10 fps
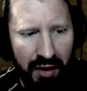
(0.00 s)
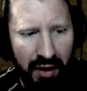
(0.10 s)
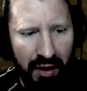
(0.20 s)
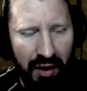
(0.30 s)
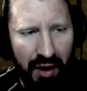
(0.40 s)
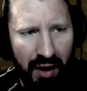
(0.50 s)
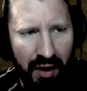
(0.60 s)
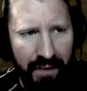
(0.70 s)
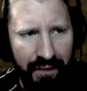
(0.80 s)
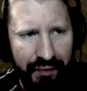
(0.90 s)

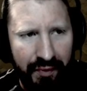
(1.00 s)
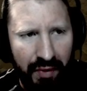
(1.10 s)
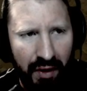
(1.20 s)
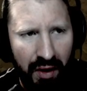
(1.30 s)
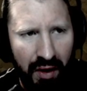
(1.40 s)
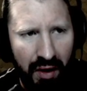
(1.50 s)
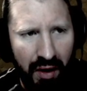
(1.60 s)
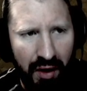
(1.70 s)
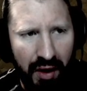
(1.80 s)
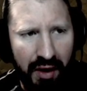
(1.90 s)
the
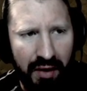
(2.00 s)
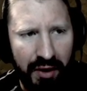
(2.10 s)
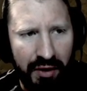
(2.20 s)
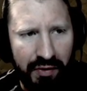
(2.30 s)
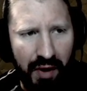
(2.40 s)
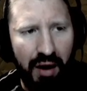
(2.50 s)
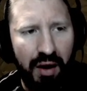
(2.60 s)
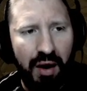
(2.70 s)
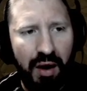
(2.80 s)
a lightning build as well.